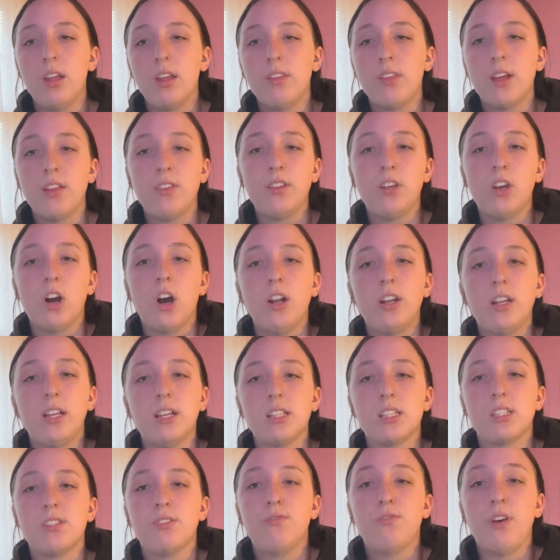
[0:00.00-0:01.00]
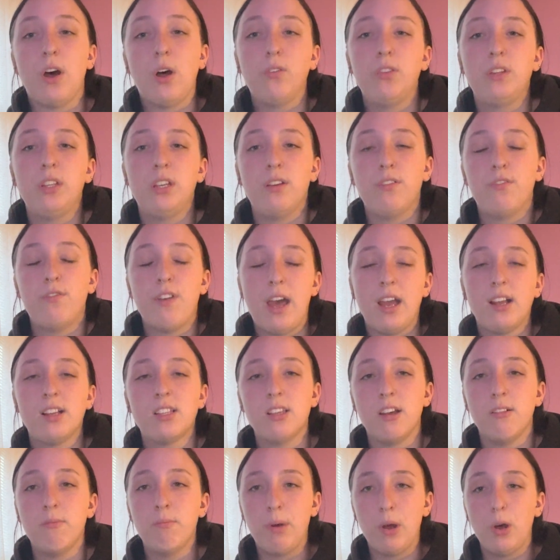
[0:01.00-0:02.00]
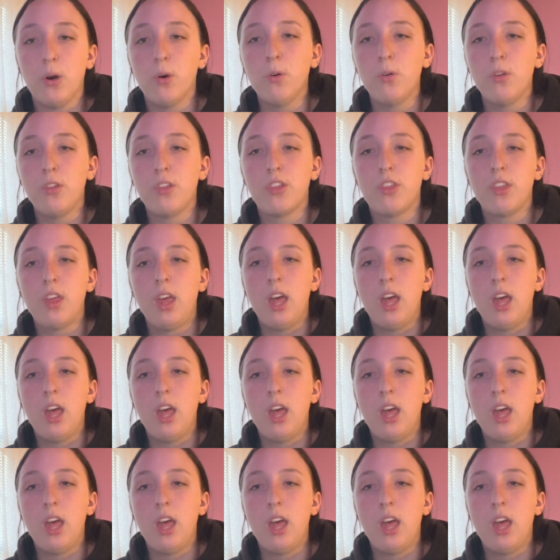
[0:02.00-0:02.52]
that the audience felt the effects of both.